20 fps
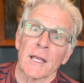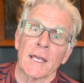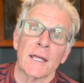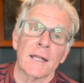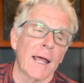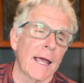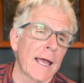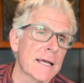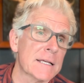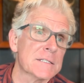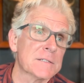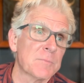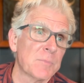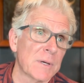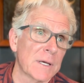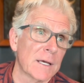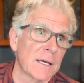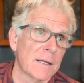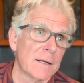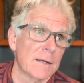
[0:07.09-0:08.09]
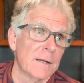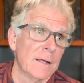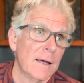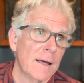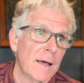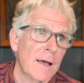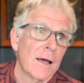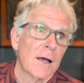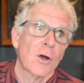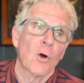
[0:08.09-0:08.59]
It has been
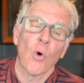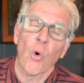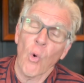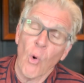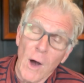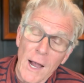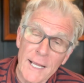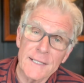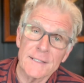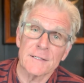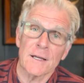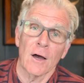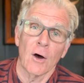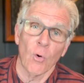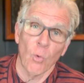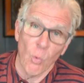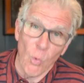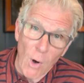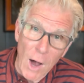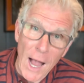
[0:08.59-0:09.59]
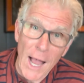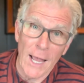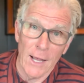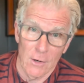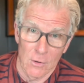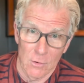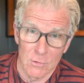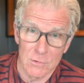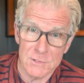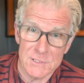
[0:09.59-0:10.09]
quite a
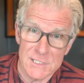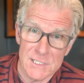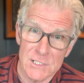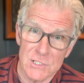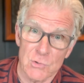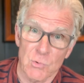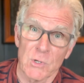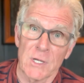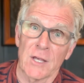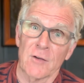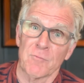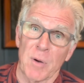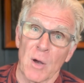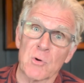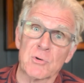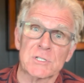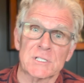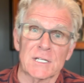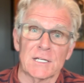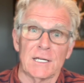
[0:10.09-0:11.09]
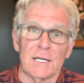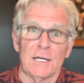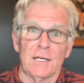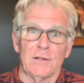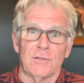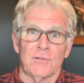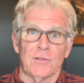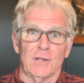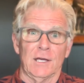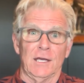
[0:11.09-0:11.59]
while since we have posted
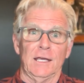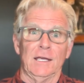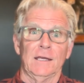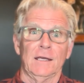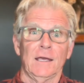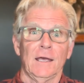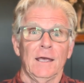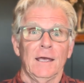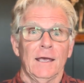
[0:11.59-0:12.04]
anything,